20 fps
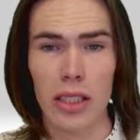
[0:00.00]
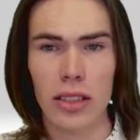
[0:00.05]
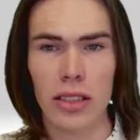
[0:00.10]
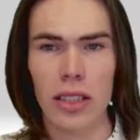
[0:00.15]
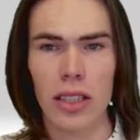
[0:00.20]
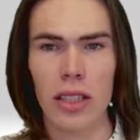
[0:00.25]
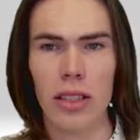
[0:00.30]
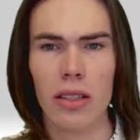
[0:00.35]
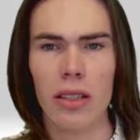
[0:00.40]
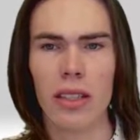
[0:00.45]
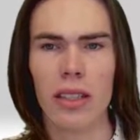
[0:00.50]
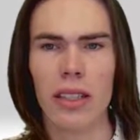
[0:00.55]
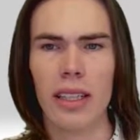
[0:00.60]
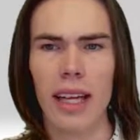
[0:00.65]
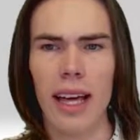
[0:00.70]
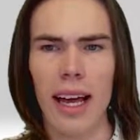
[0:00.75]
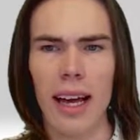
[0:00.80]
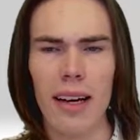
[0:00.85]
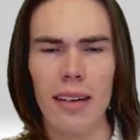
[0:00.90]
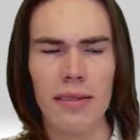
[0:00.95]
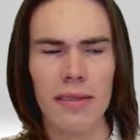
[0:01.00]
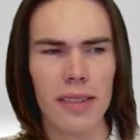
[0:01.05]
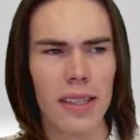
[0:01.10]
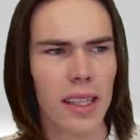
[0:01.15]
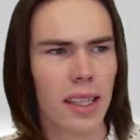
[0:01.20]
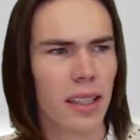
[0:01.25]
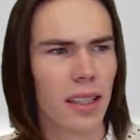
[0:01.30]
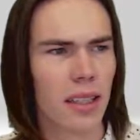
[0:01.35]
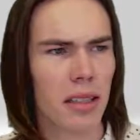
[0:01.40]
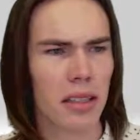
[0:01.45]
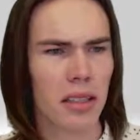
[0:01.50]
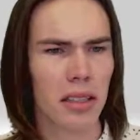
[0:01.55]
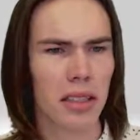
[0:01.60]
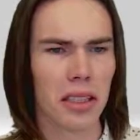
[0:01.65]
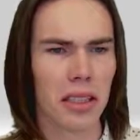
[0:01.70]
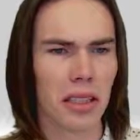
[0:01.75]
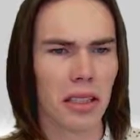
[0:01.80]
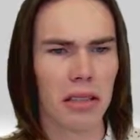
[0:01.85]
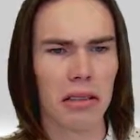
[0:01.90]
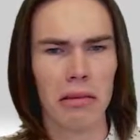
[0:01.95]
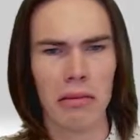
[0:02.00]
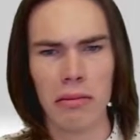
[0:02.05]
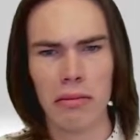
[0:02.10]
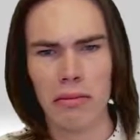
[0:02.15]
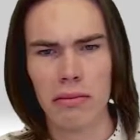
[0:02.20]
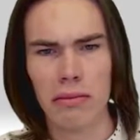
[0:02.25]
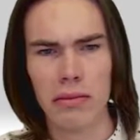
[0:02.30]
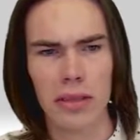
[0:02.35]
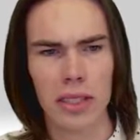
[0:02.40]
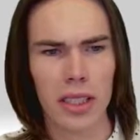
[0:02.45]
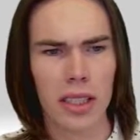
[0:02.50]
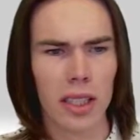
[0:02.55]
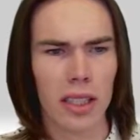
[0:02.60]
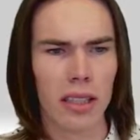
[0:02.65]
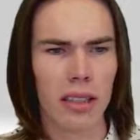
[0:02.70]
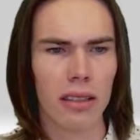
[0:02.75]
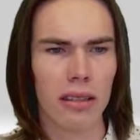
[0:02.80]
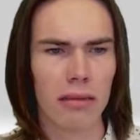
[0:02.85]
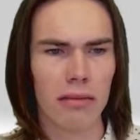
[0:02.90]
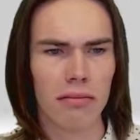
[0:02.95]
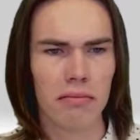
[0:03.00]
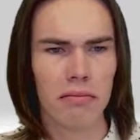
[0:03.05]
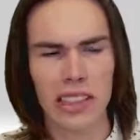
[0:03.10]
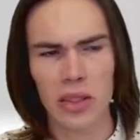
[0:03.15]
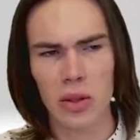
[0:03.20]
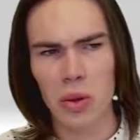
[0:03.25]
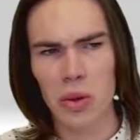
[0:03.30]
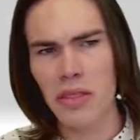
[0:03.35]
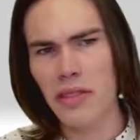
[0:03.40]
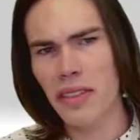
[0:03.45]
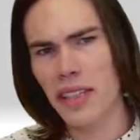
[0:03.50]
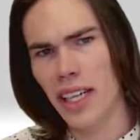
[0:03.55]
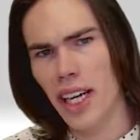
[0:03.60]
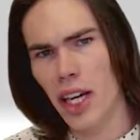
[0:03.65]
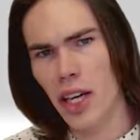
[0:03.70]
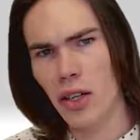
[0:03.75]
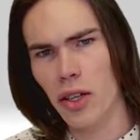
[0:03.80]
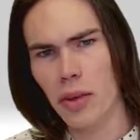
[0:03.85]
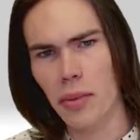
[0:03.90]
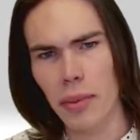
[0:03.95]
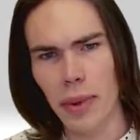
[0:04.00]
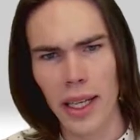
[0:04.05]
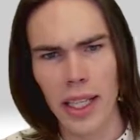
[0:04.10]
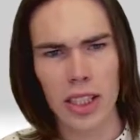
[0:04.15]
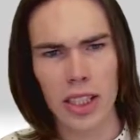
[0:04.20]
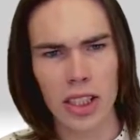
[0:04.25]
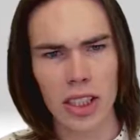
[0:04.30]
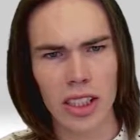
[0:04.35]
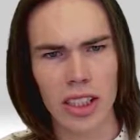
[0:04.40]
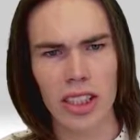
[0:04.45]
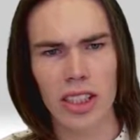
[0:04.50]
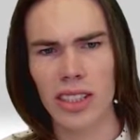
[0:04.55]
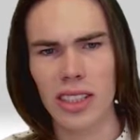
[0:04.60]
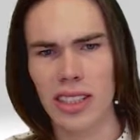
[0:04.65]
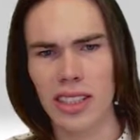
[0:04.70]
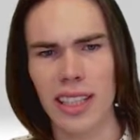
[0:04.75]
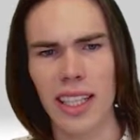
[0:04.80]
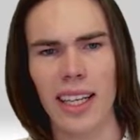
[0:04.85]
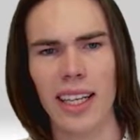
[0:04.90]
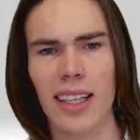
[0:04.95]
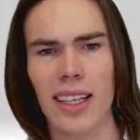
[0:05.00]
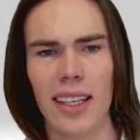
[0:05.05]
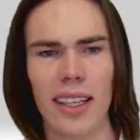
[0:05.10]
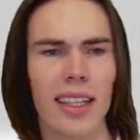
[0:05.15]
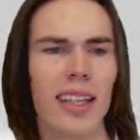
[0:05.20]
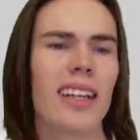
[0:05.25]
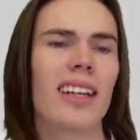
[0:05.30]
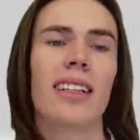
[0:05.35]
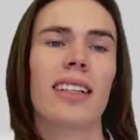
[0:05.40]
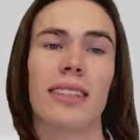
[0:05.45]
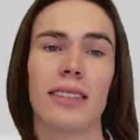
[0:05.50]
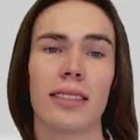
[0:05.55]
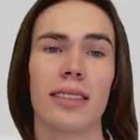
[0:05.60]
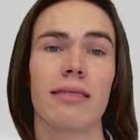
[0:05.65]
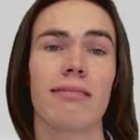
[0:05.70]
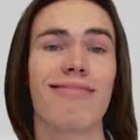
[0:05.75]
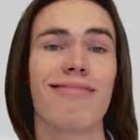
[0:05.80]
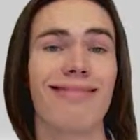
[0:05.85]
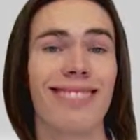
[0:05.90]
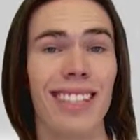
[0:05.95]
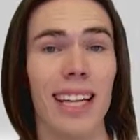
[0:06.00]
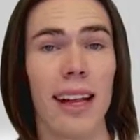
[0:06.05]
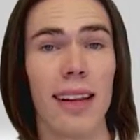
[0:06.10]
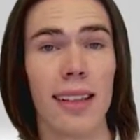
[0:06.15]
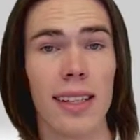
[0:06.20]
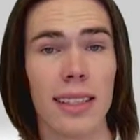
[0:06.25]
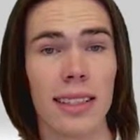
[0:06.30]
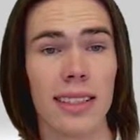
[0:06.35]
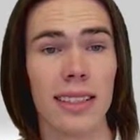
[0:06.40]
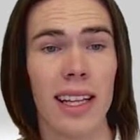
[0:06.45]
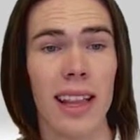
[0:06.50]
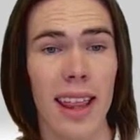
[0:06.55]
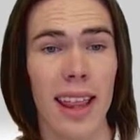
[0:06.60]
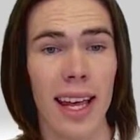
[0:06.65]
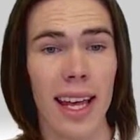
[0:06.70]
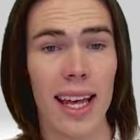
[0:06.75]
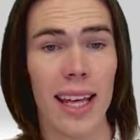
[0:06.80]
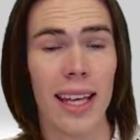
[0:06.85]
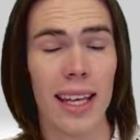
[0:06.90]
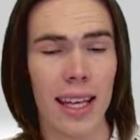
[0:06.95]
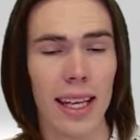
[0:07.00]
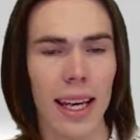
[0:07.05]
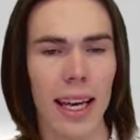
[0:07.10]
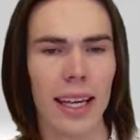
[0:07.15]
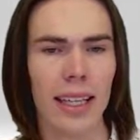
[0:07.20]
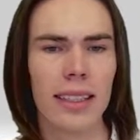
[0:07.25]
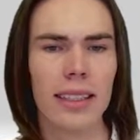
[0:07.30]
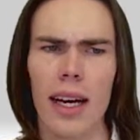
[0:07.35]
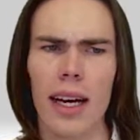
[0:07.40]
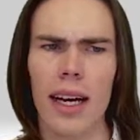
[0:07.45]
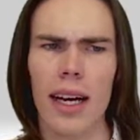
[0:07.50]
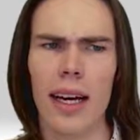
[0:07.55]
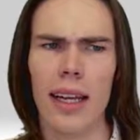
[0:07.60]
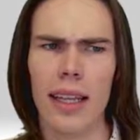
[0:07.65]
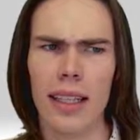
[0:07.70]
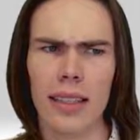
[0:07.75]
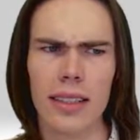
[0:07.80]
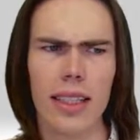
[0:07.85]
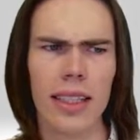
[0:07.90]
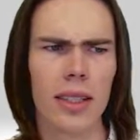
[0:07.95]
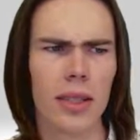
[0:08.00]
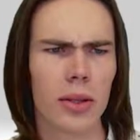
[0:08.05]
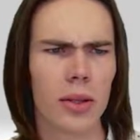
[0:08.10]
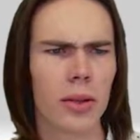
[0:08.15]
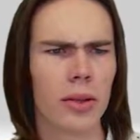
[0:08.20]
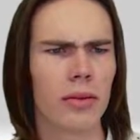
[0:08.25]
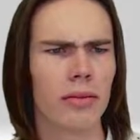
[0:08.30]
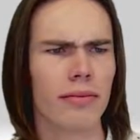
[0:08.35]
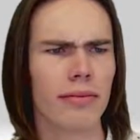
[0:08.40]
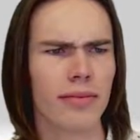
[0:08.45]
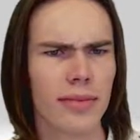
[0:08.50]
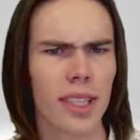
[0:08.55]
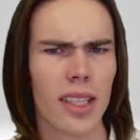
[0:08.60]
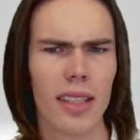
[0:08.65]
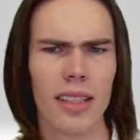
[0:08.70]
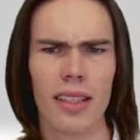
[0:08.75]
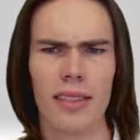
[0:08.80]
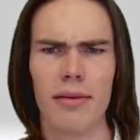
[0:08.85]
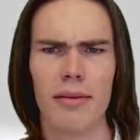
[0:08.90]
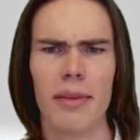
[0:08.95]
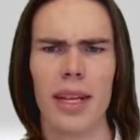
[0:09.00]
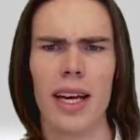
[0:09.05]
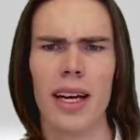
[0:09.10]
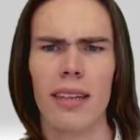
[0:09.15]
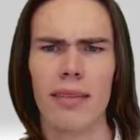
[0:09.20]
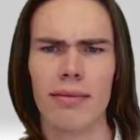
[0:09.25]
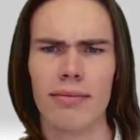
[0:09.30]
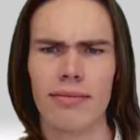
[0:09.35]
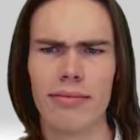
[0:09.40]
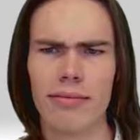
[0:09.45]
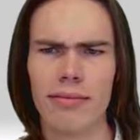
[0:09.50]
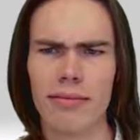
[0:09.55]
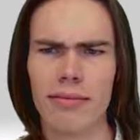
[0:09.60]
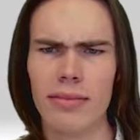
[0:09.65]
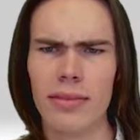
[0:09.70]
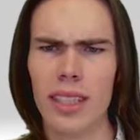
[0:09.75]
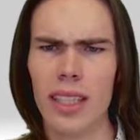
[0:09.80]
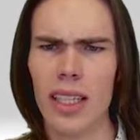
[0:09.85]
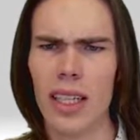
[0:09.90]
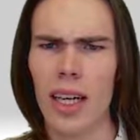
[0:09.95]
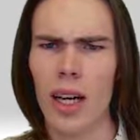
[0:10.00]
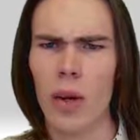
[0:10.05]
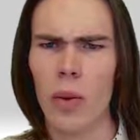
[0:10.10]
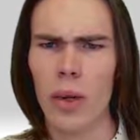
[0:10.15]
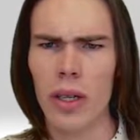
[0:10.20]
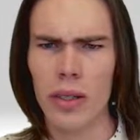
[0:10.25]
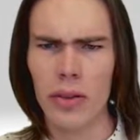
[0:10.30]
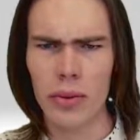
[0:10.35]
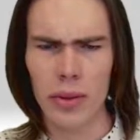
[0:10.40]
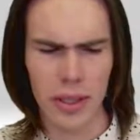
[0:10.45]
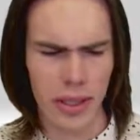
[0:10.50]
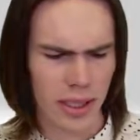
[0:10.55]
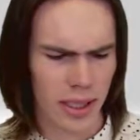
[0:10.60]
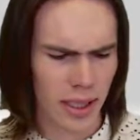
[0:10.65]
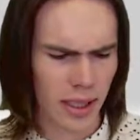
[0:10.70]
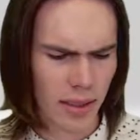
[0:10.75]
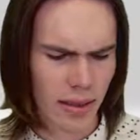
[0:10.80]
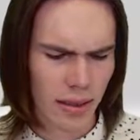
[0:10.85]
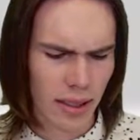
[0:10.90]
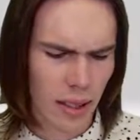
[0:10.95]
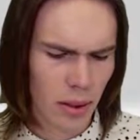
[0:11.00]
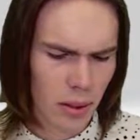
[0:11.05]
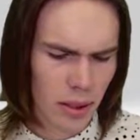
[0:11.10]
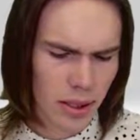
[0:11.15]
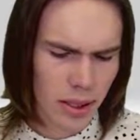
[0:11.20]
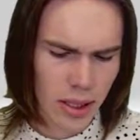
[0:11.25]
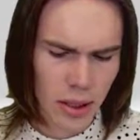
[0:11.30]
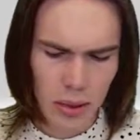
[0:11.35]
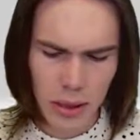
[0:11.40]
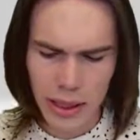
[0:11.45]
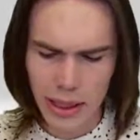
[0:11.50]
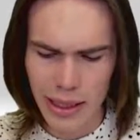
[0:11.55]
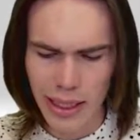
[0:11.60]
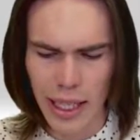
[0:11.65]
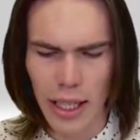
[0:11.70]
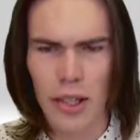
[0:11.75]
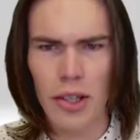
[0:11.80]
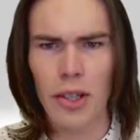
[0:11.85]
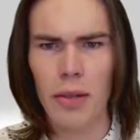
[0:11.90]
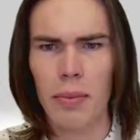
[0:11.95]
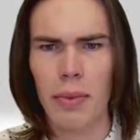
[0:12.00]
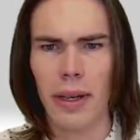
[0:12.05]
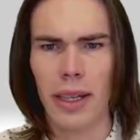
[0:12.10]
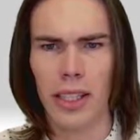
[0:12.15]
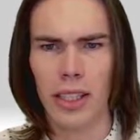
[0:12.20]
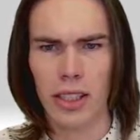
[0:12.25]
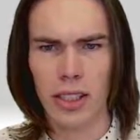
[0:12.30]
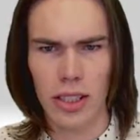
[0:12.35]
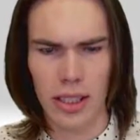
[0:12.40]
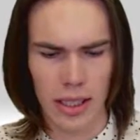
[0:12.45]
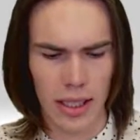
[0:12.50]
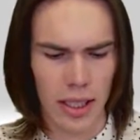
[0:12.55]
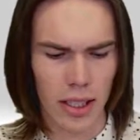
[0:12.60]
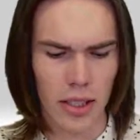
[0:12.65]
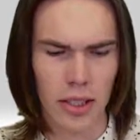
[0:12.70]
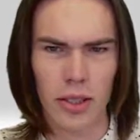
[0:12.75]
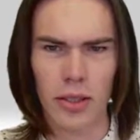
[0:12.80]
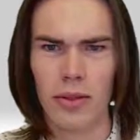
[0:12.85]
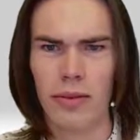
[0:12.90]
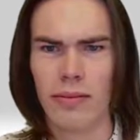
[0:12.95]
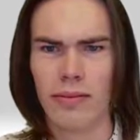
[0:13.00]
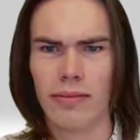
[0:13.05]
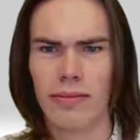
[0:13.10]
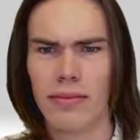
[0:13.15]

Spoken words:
so they have like a little, you know, sort of an error paging, just saying, okay, listen, nothing's there yet. That's kind of cool. I'll give them that. What if we did, I want to see what error paging they do.